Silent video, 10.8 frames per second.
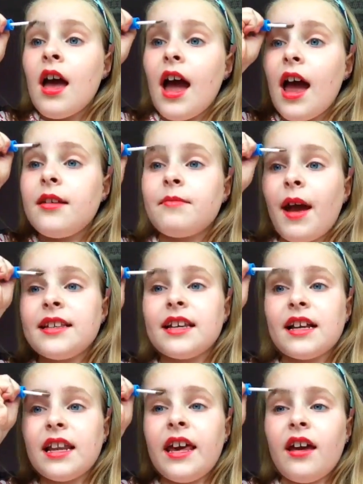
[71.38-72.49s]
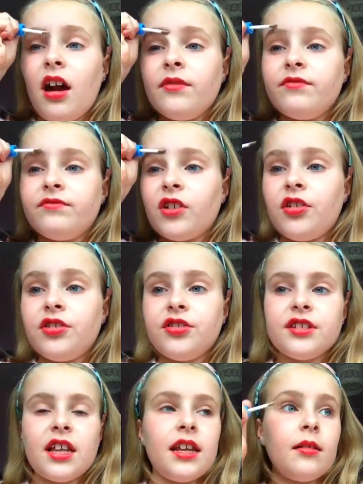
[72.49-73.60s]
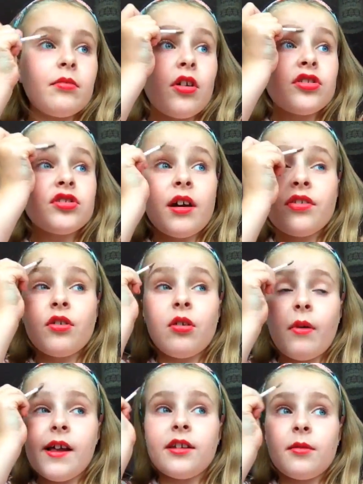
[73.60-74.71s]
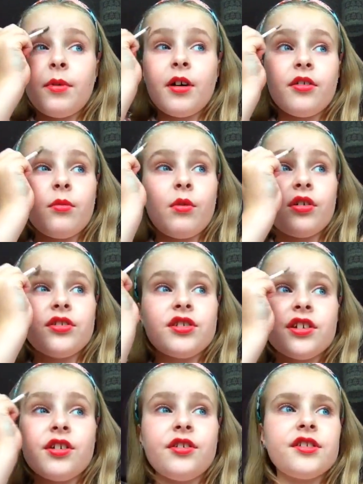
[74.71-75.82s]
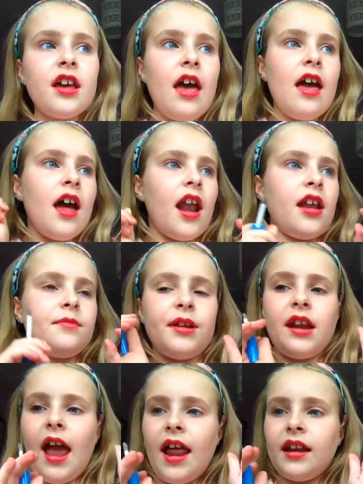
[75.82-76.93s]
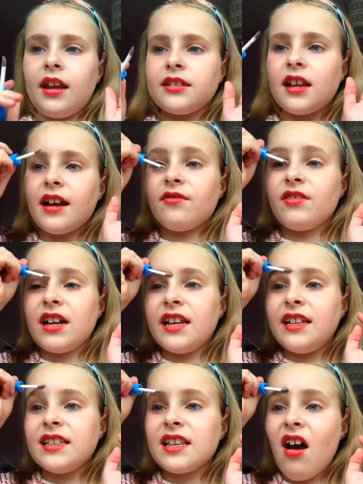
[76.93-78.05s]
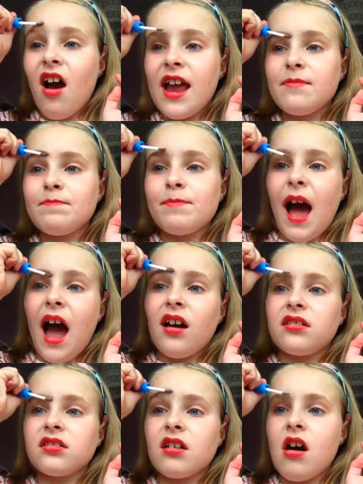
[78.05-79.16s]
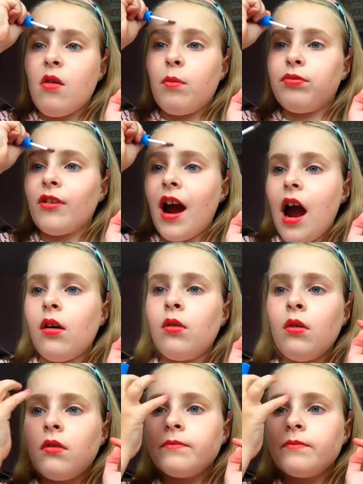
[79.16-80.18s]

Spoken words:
And basically I don't use the lip gloss, so I thought why not put the one to use. And then you put it in and it's like a really tight bad girl brow.